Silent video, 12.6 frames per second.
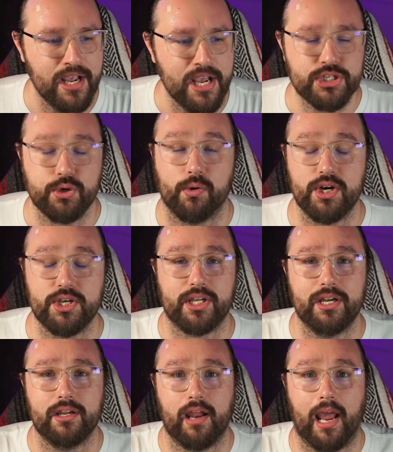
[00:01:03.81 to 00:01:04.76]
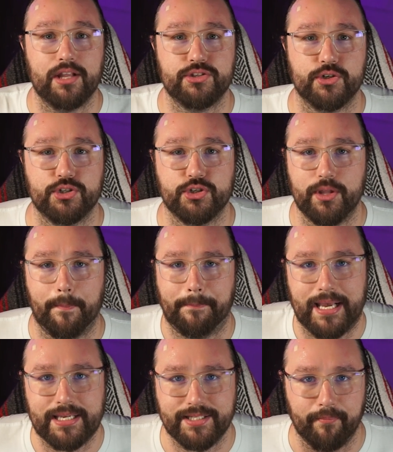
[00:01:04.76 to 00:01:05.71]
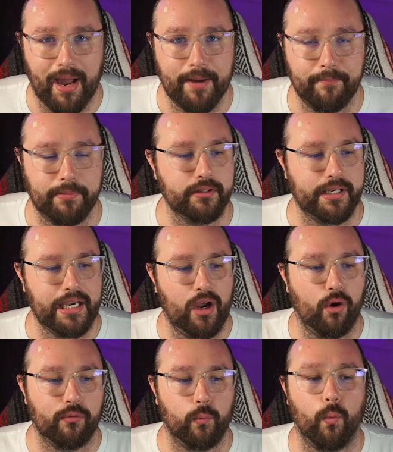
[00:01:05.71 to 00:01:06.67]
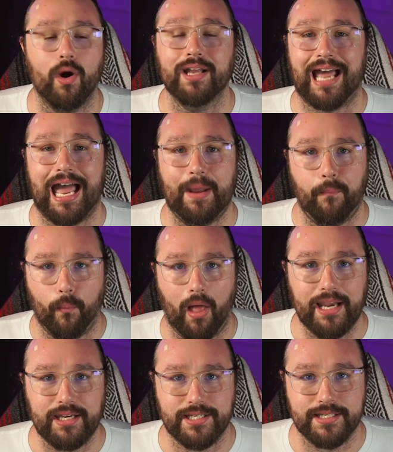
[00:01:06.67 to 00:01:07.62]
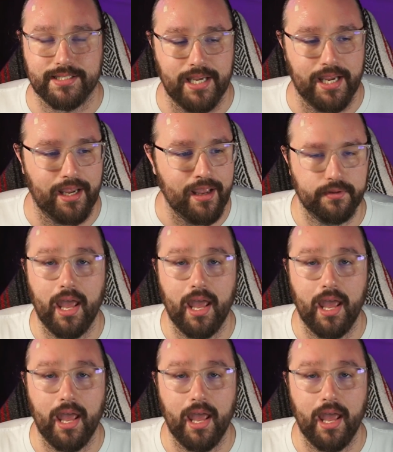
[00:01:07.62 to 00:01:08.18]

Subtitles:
So we're just gonna answer to the best of my ability or what I like to see.